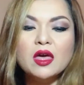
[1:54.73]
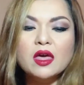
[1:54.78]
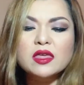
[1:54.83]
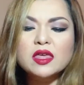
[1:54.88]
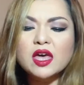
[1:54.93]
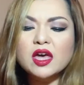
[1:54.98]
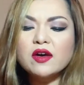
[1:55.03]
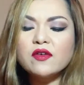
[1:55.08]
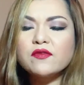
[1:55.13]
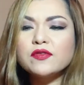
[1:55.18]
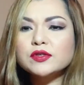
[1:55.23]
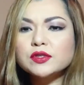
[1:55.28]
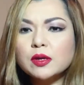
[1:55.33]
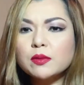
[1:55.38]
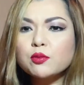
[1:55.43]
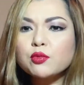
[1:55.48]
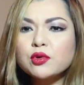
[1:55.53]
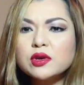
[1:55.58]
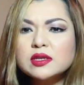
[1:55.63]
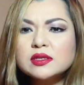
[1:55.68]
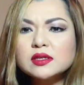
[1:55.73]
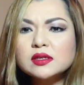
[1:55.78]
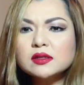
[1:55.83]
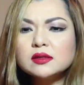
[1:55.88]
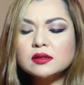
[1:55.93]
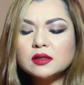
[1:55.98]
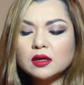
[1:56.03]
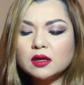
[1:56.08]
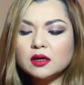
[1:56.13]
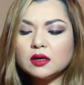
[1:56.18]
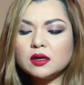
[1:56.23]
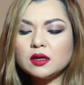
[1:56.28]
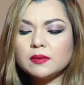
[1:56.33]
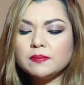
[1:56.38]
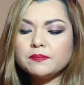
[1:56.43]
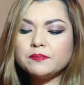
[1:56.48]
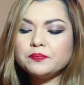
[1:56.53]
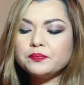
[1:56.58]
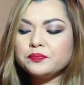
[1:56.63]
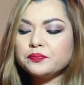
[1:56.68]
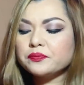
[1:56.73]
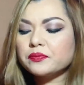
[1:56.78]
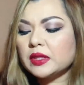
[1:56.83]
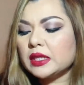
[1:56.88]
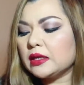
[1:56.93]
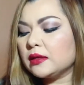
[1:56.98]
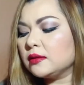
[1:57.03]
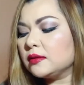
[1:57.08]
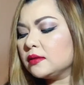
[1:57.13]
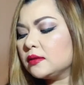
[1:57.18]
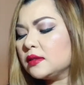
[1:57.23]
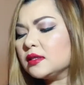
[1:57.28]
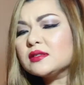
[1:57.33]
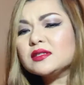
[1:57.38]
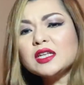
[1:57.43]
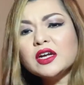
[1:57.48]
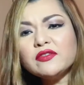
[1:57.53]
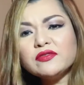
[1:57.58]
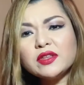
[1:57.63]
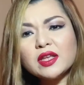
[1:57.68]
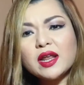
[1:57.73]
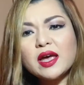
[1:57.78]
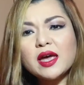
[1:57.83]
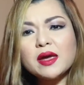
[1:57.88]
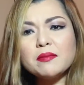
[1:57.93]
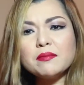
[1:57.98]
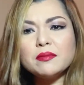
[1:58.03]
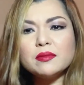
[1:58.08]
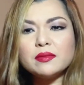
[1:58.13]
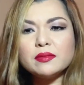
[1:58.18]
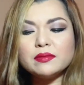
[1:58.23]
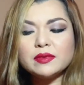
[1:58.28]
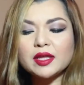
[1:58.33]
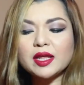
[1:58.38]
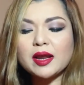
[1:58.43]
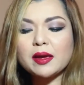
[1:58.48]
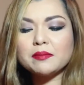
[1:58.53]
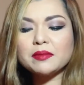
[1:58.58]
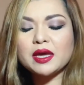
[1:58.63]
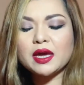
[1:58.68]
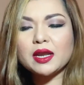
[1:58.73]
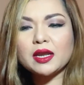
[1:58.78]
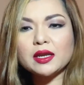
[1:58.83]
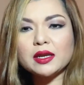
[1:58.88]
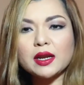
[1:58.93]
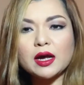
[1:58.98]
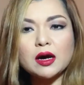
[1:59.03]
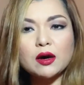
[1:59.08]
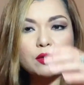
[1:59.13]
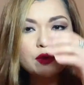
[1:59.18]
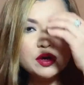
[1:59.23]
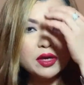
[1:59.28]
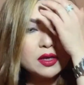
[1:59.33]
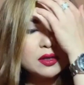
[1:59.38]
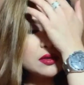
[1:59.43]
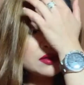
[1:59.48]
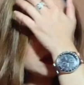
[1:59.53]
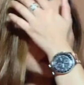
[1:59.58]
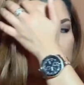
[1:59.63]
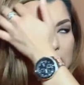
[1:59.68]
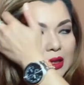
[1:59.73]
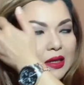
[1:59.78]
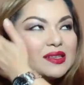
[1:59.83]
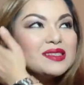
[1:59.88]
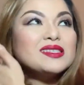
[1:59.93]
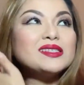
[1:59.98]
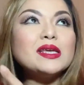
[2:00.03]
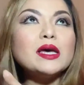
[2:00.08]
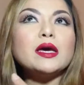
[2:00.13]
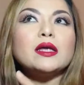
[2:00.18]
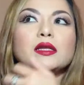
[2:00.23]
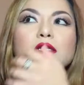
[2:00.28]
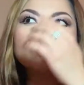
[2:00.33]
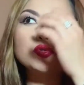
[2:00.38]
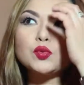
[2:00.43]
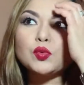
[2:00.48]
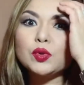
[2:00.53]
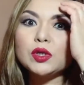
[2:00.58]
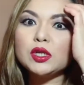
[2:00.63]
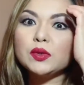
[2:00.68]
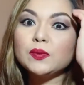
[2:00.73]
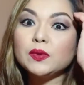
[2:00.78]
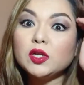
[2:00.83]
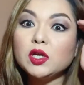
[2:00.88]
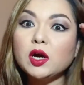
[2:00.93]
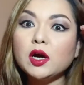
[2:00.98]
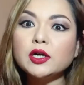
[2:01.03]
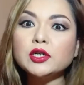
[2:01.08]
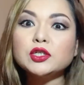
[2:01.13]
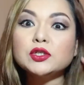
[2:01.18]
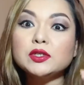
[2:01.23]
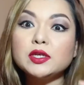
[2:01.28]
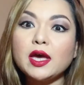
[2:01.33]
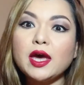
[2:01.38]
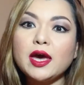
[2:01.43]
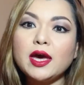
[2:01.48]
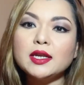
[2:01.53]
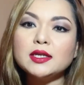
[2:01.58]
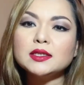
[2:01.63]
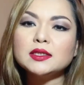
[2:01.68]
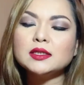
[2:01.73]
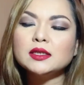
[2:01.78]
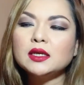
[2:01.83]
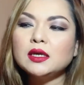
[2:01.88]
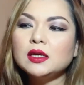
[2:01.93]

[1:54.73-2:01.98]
Yeah, for some reason the stuff that I'm getting now is, they said, is really hard to get